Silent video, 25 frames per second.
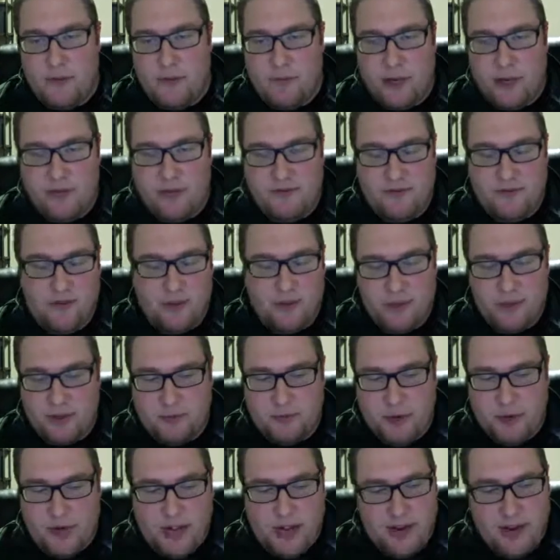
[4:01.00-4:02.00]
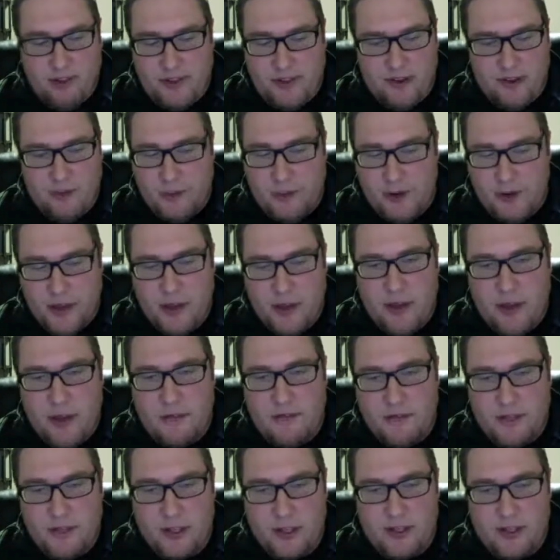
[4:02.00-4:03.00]
But for the most part, I don't think we're going to
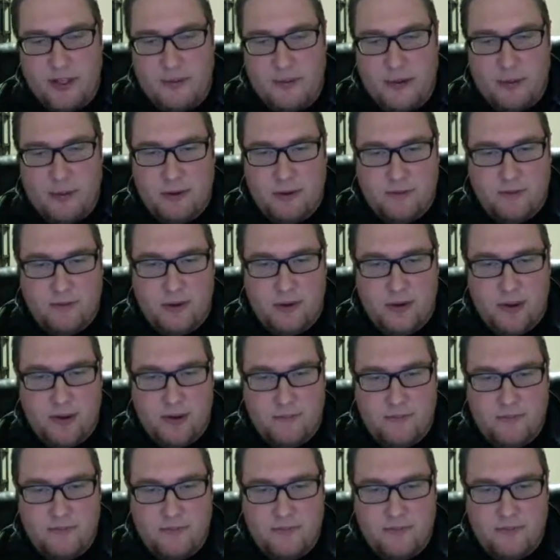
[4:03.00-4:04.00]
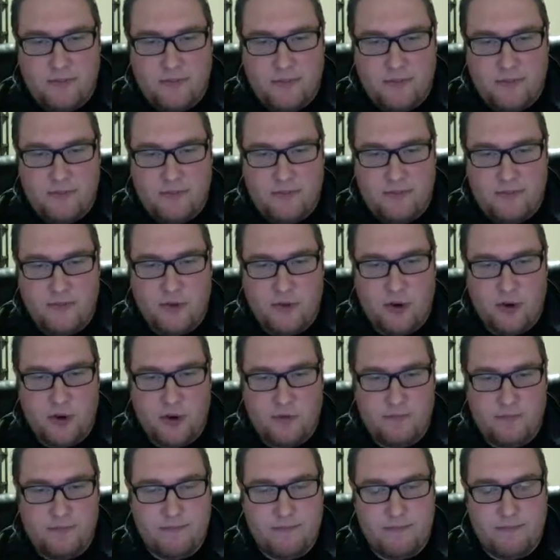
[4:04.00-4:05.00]
look to the public
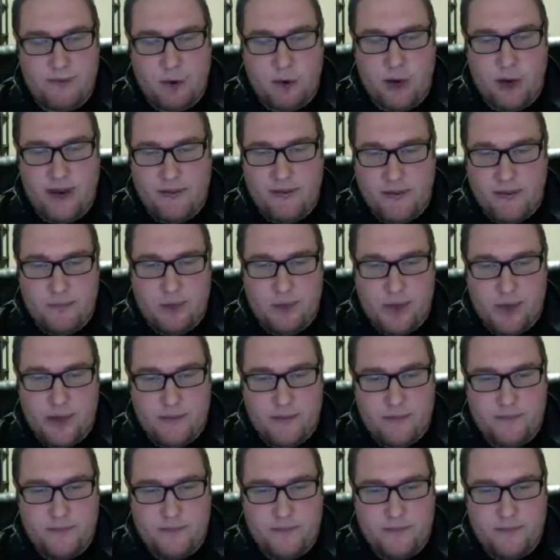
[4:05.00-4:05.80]
for creative input.